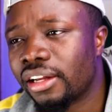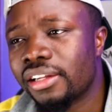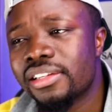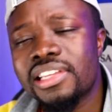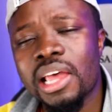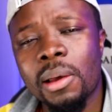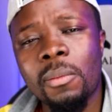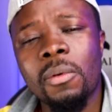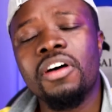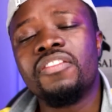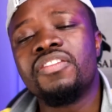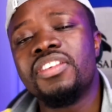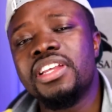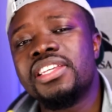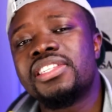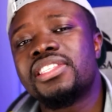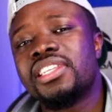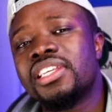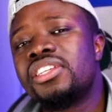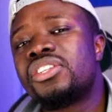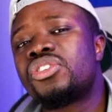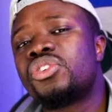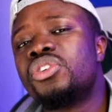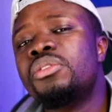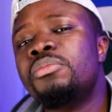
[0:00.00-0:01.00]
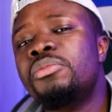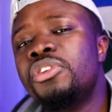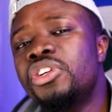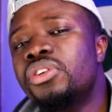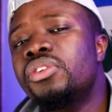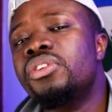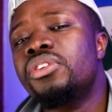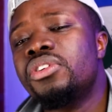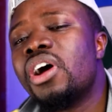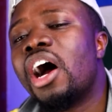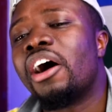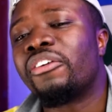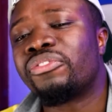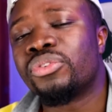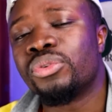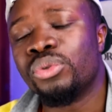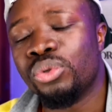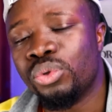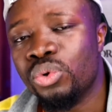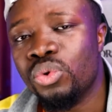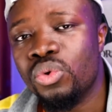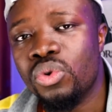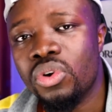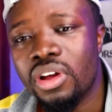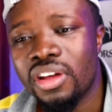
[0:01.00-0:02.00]
Some of these things you have to
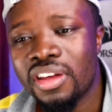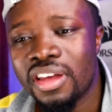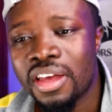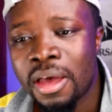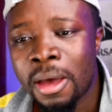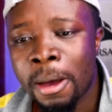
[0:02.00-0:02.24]
do.